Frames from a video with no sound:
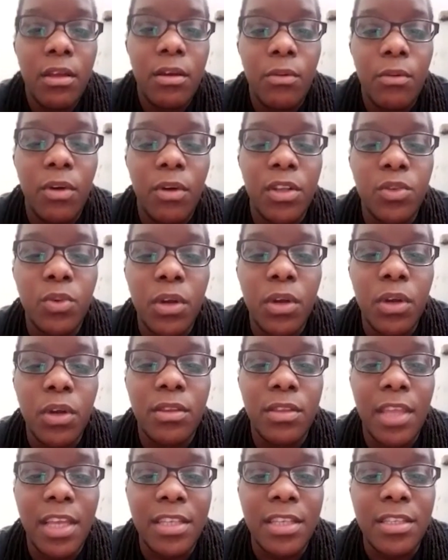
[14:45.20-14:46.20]
once
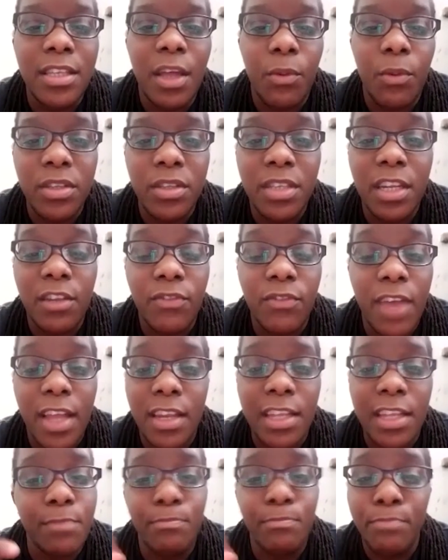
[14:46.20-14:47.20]
they see that we're satisfied,
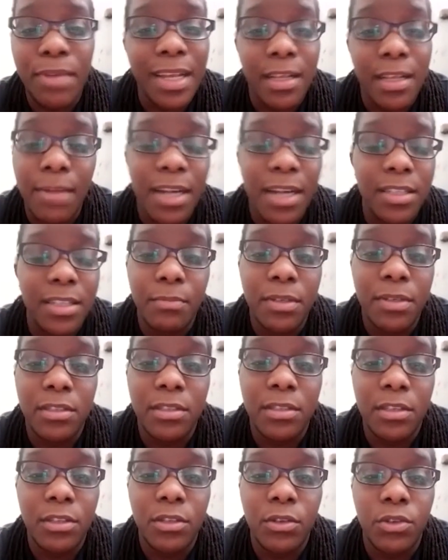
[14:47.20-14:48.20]
it's back to
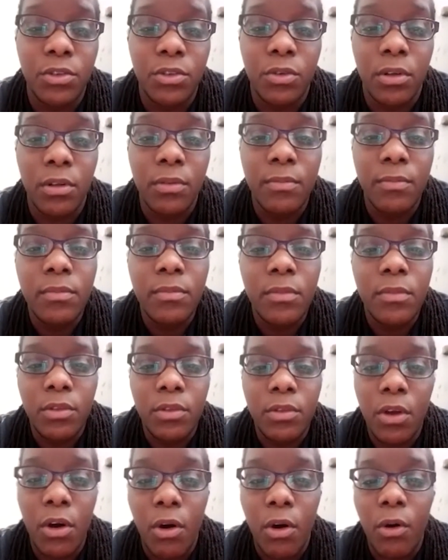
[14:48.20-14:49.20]
business as usual.
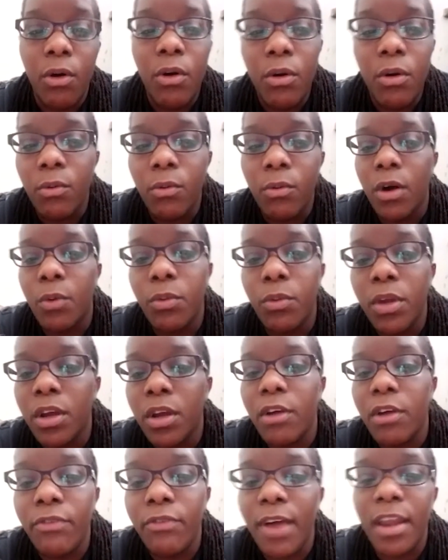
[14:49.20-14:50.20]
No, what we
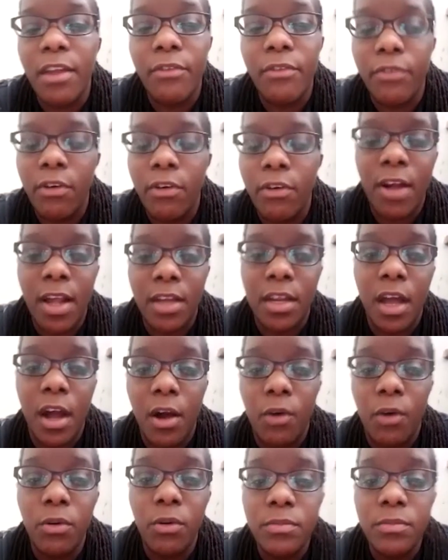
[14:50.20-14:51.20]
are fighting for right
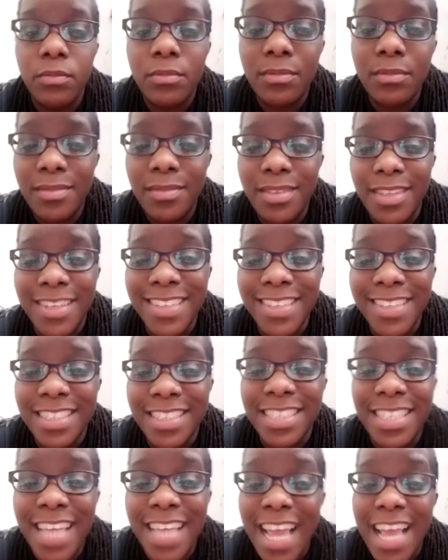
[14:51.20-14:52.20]
now is
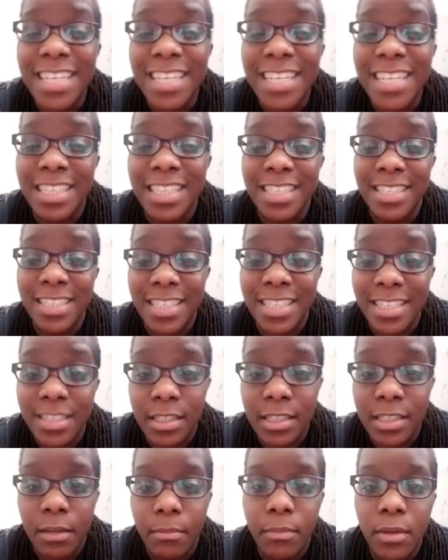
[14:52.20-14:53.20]
to change the
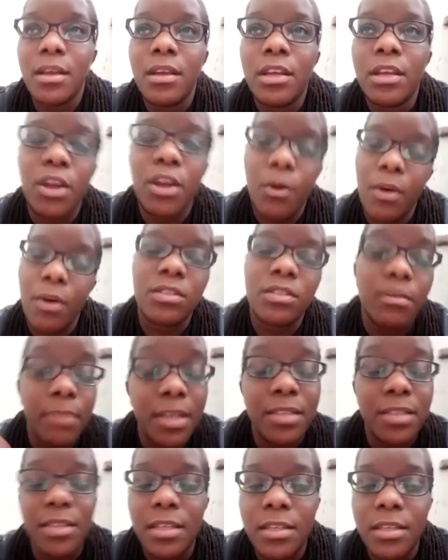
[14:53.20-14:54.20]
system. You know what?
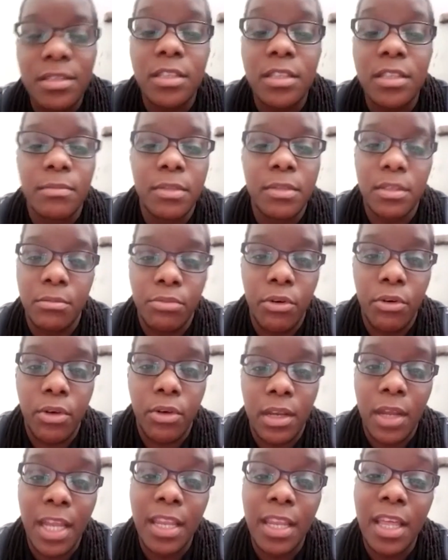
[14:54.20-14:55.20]
Somebody said the system isn't
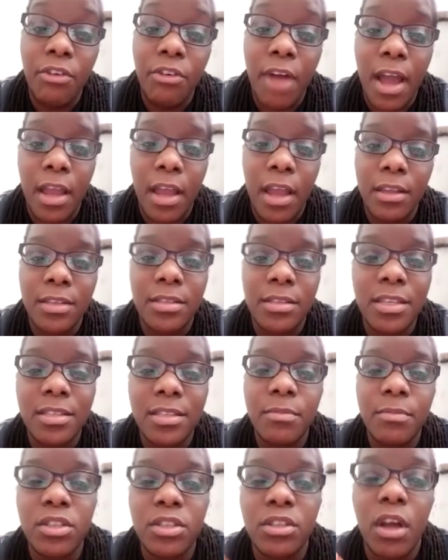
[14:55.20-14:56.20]
broken, and they're right. The
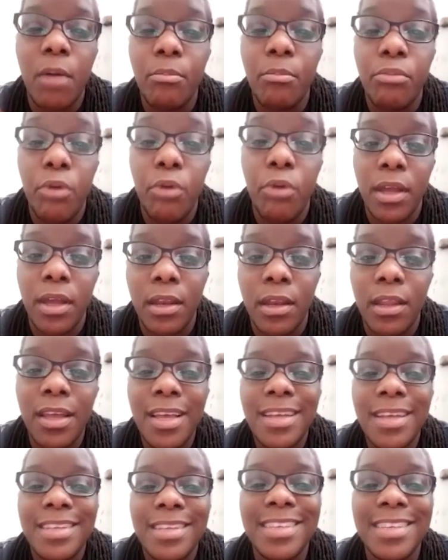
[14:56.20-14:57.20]
system is not broken.
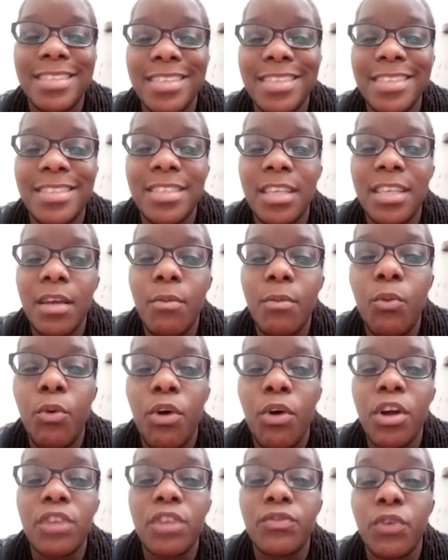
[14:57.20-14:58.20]
The system
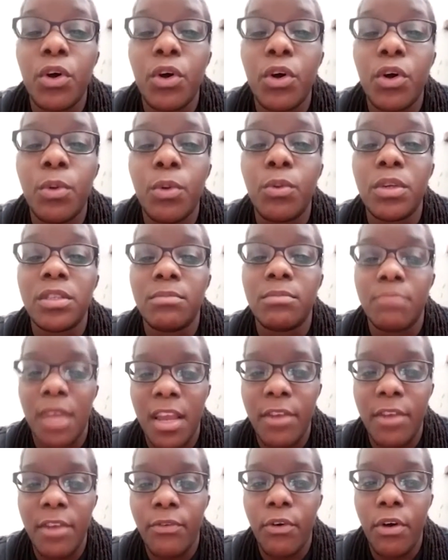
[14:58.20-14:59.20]
works for who it was
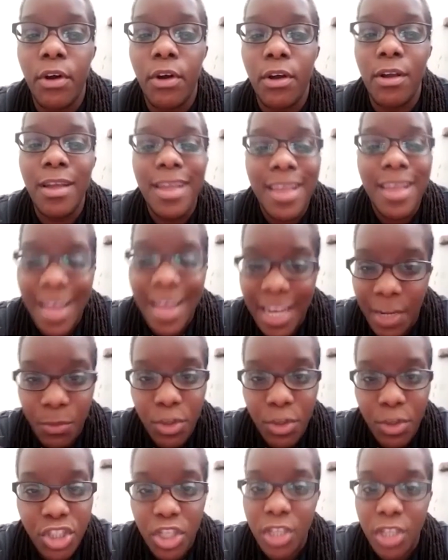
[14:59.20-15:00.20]
made for, and it
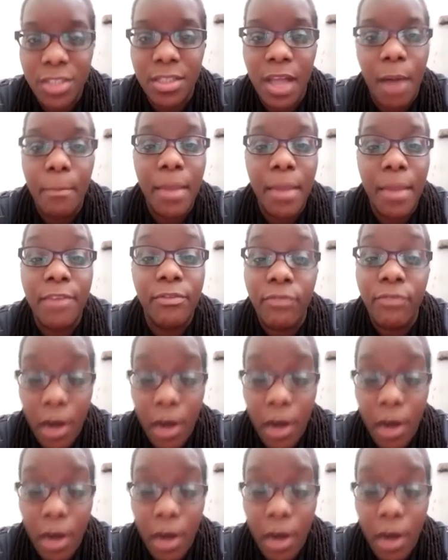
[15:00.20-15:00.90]
was just not made for